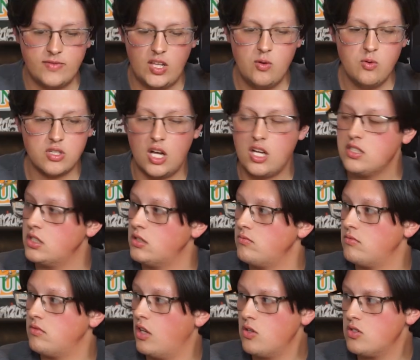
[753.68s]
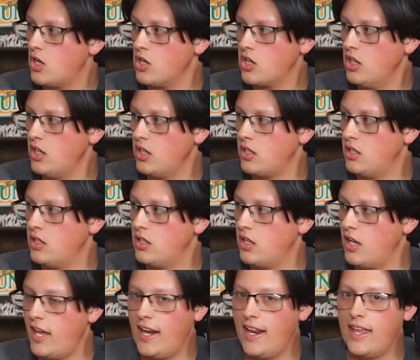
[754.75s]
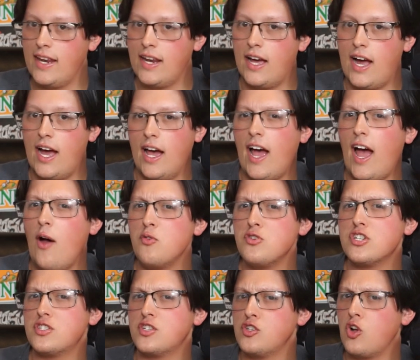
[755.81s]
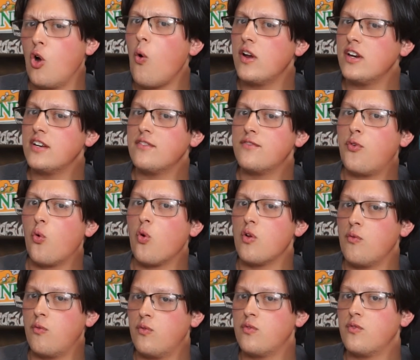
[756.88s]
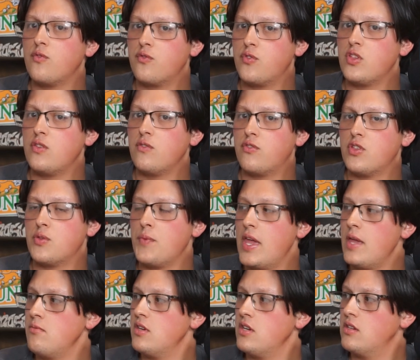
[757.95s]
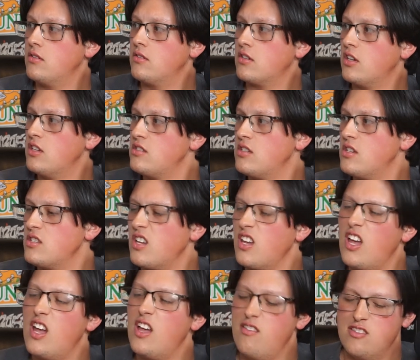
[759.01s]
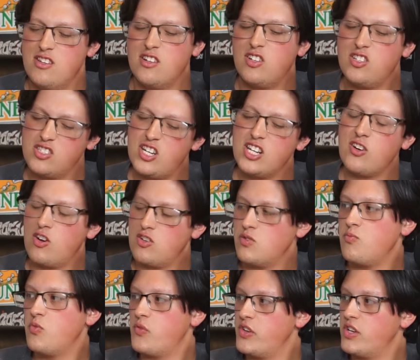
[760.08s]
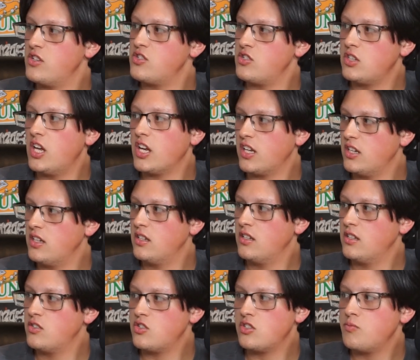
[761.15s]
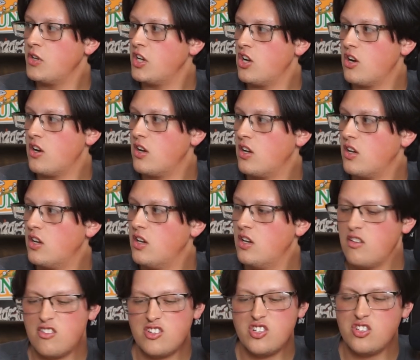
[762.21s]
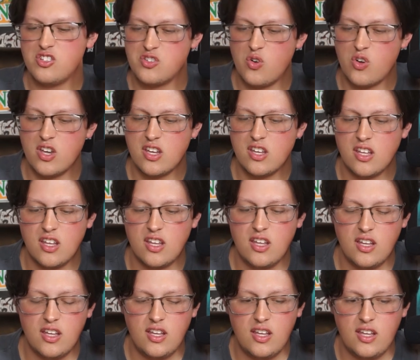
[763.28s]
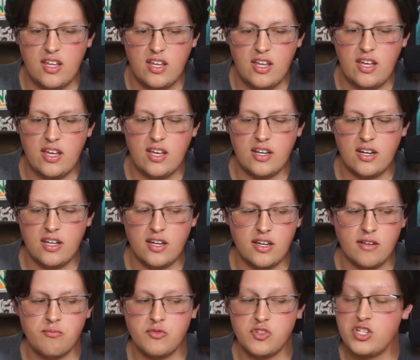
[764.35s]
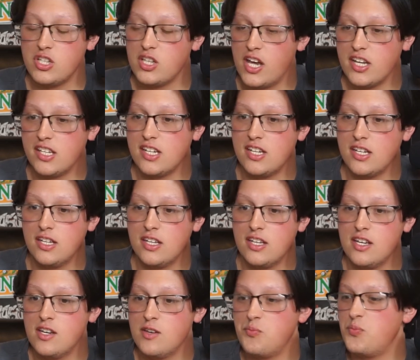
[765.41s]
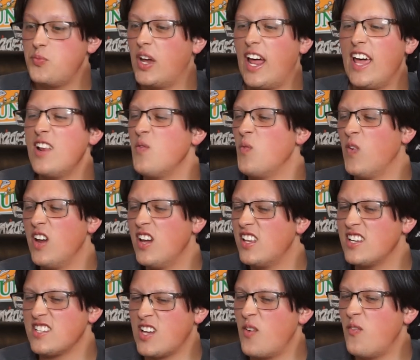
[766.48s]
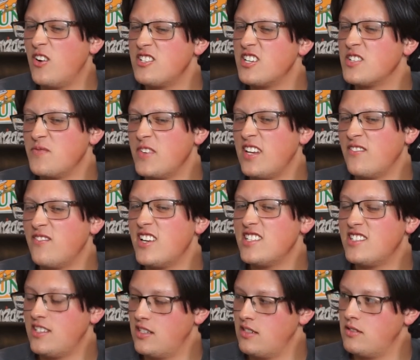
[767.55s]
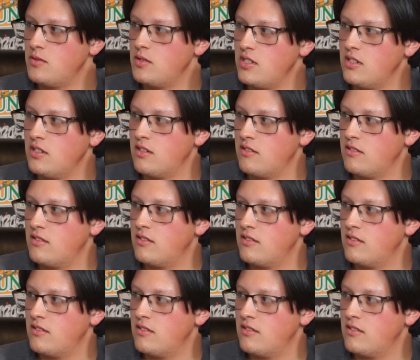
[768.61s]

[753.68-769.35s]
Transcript: It was awesome. It was all good. And then I was just going for the baby because I was like, let's take her out to a movie. She'll like it. Just me and her, she'll enjoy it, and she liked it, but I didn't realize how much I would be invested into it, you know,